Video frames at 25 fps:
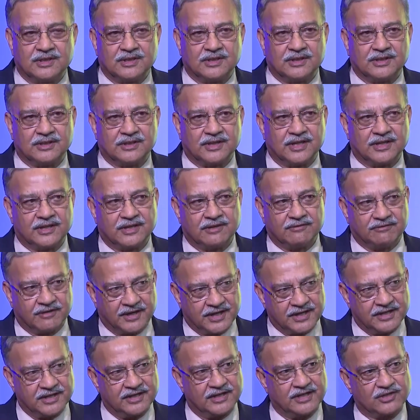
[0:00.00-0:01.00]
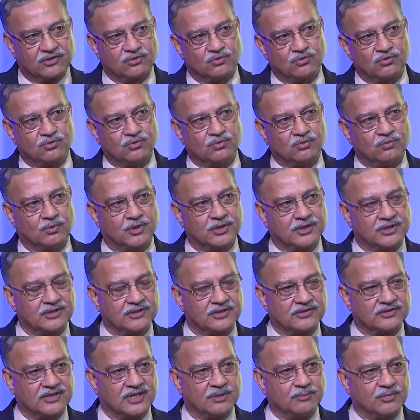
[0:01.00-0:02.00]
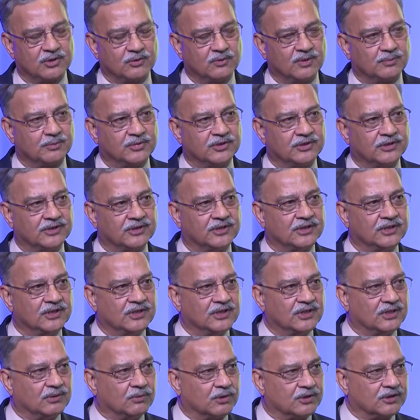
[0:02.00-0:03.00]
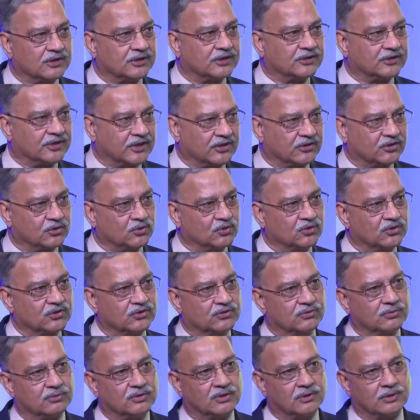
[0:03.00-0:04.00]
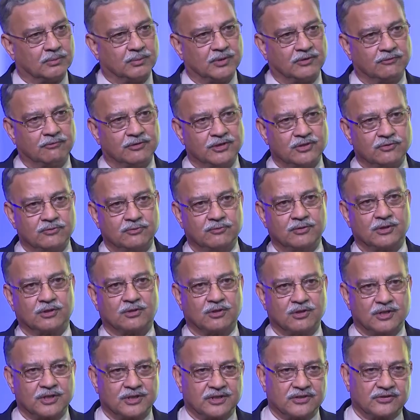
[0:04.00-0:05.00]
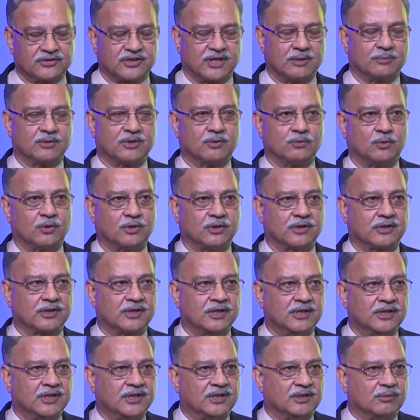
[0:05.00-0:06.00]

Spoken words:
that defined as to what is a cyber weapon, what are the thresholds above which we will call it a cyber war,